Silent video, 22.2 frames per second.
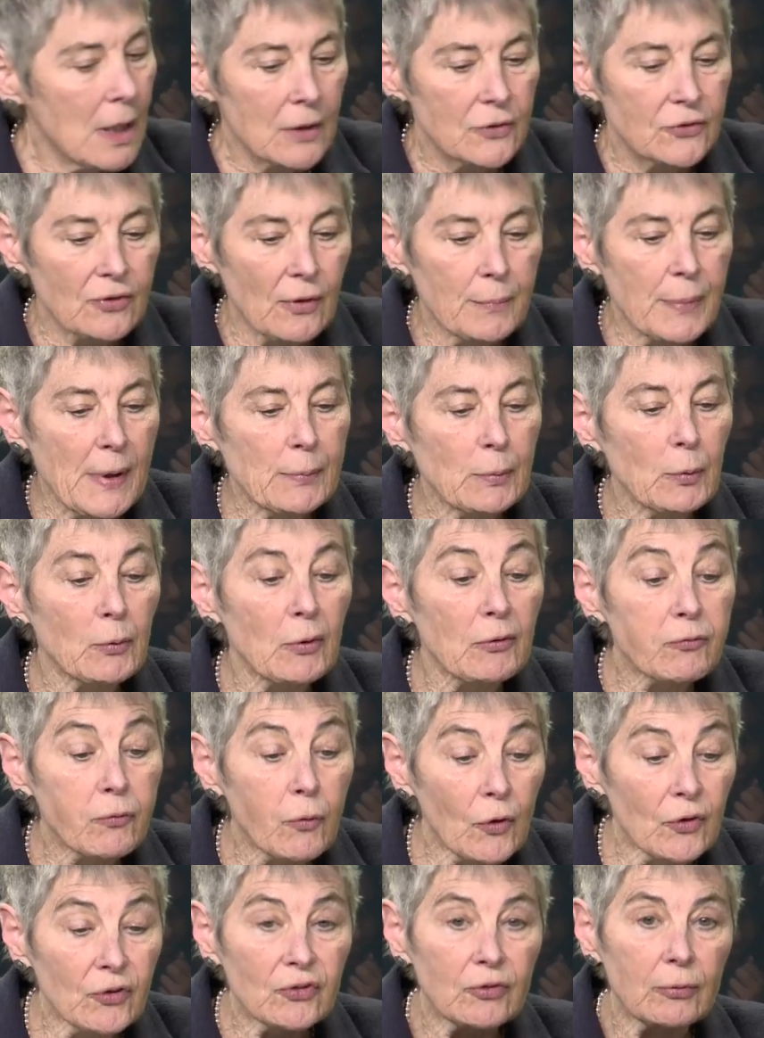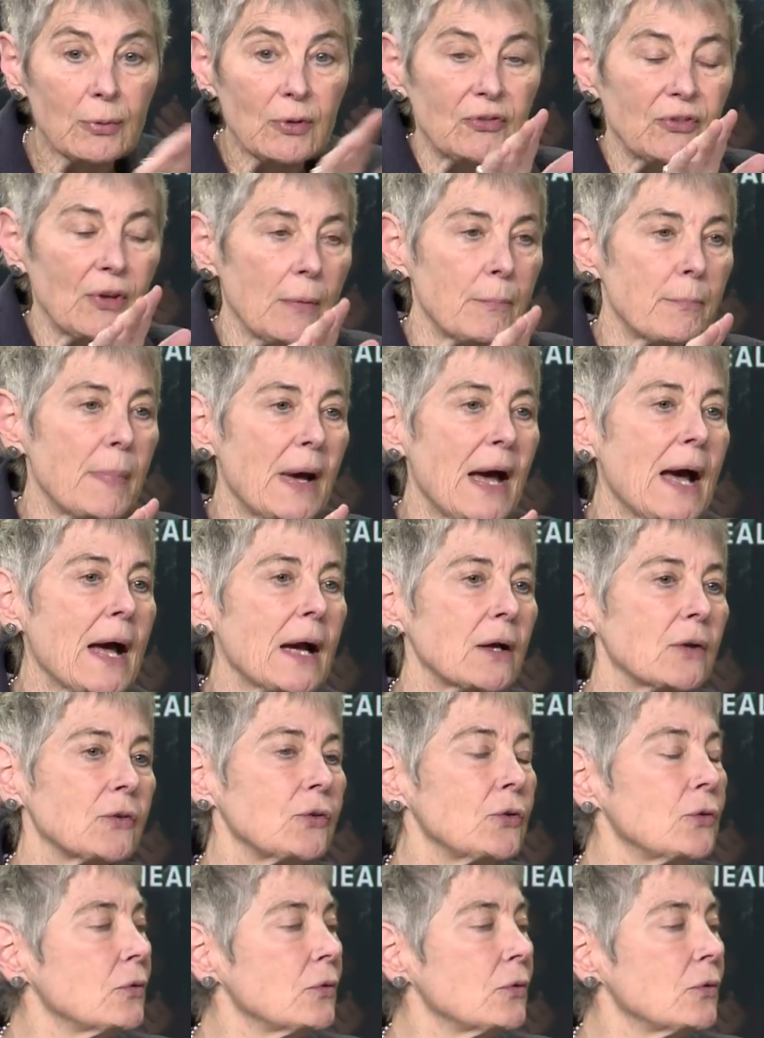Some people were forcibly sent back